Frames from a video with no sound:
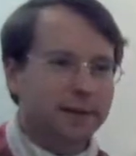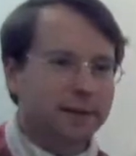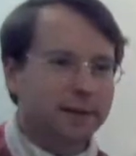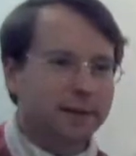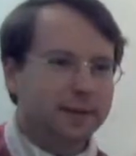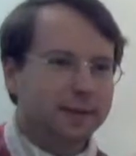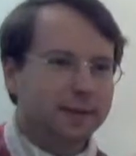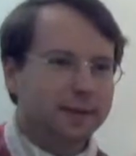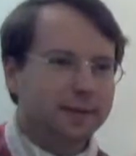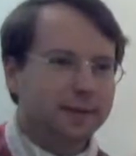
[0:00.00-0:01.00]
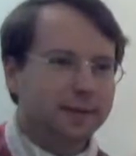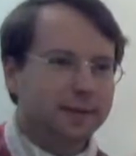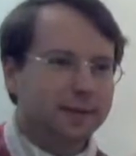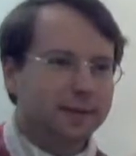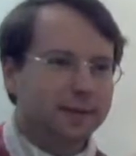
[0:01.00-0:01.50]

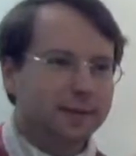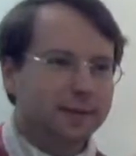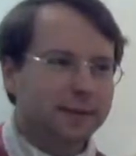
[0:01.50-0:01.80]
Nobody speaks.